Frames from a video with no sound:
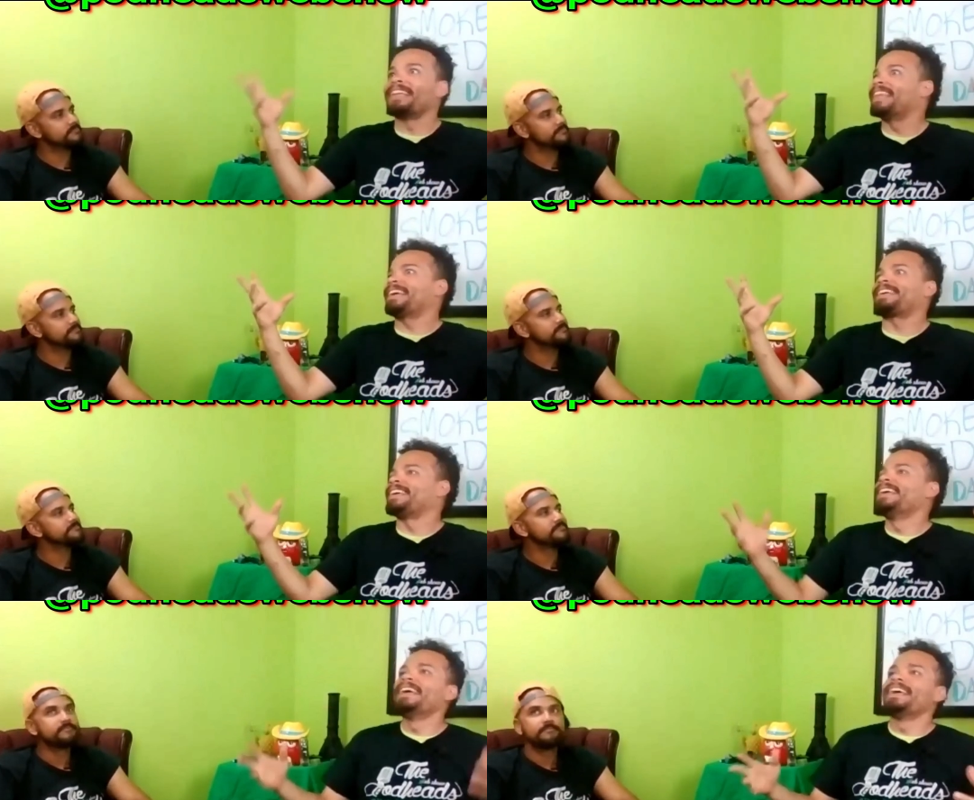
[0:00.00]
Speaker 1: Like
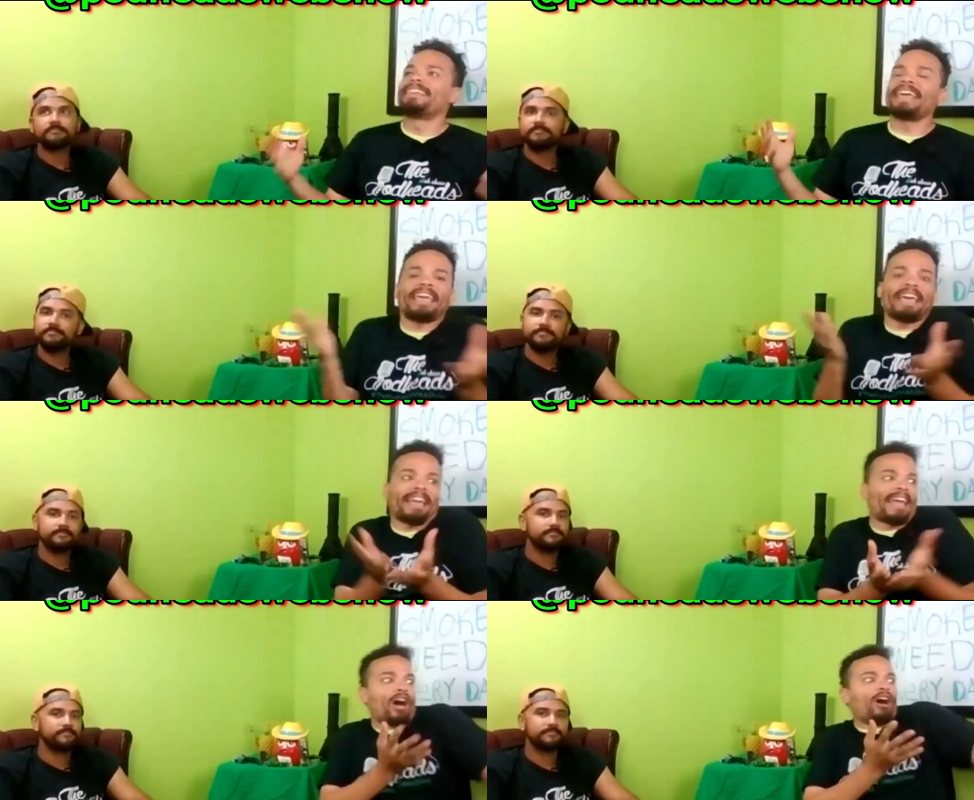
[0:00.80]
they can't
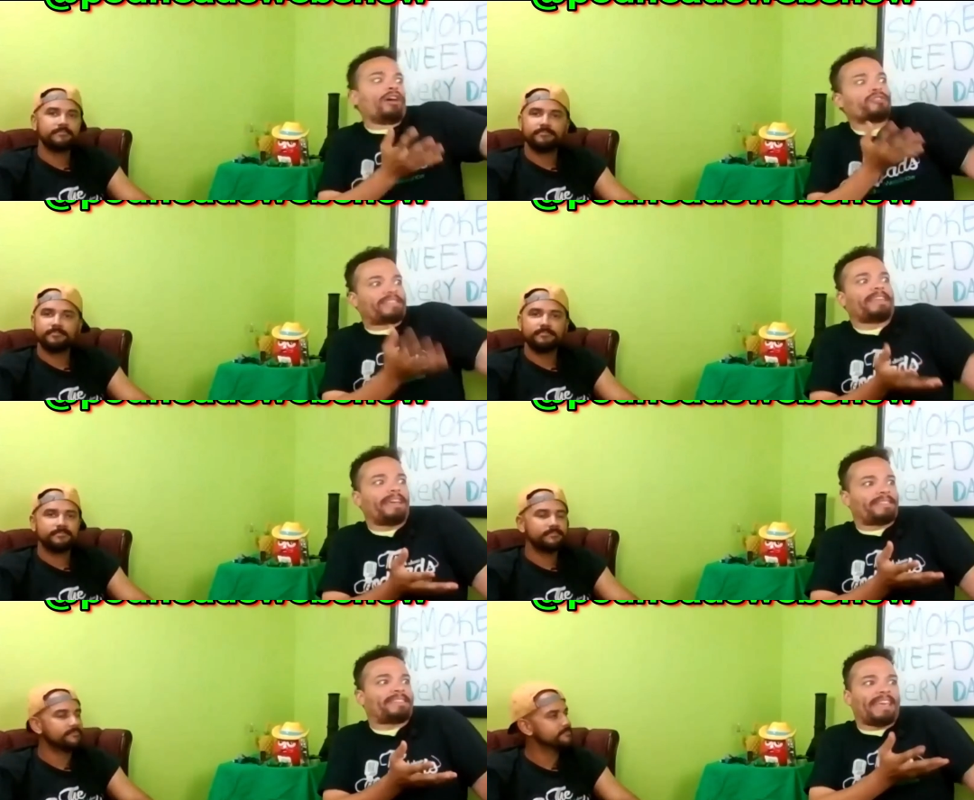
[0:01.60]
let other states
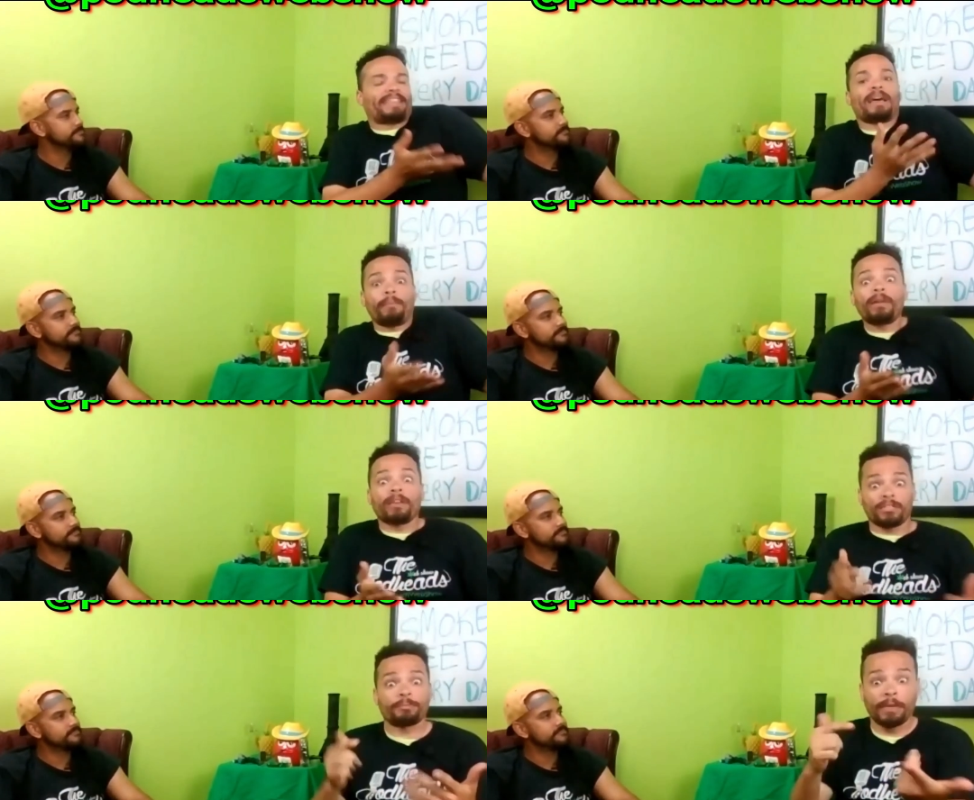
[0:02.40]
take that money because
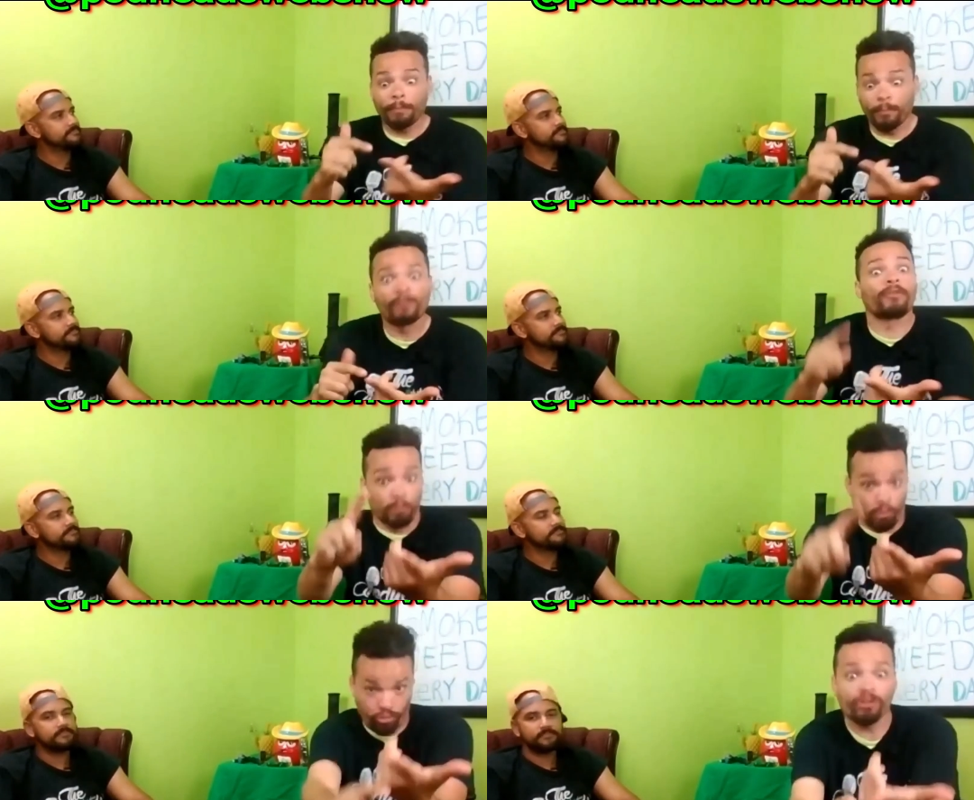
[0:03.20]
people from New
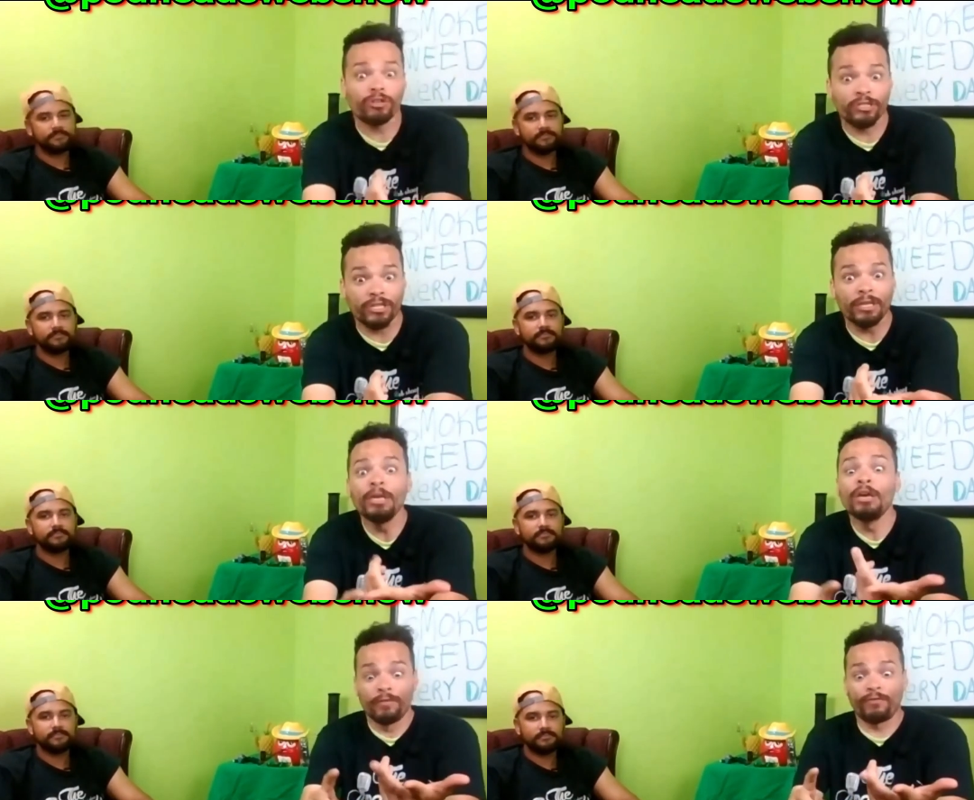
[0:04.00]
Jersey,
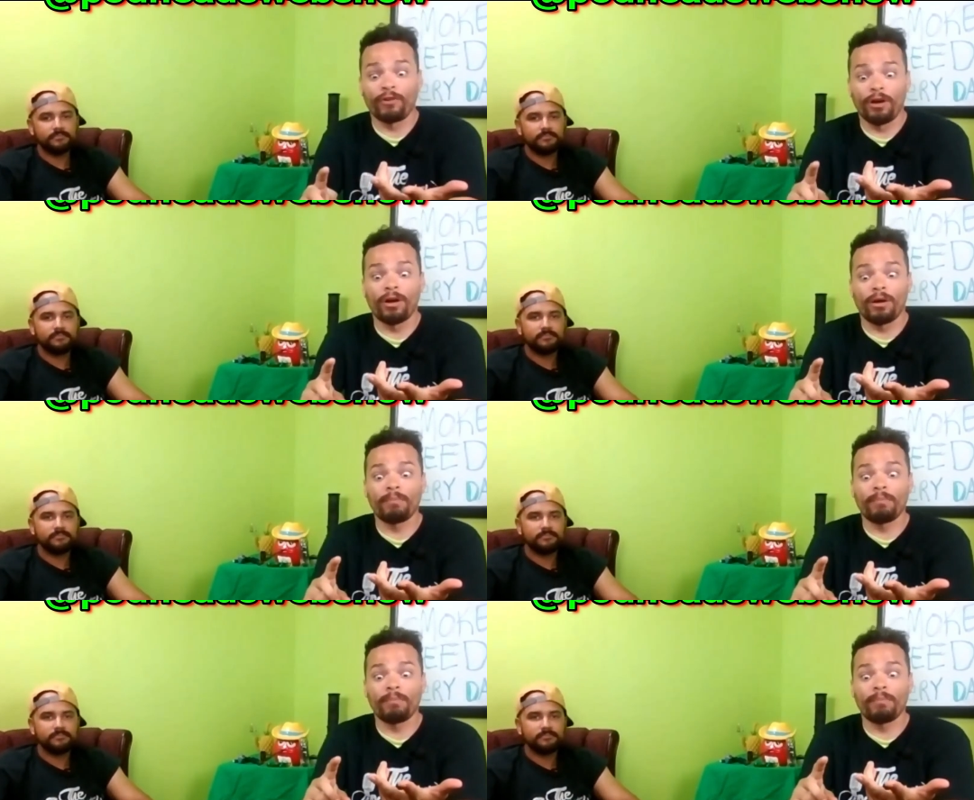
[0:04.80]
from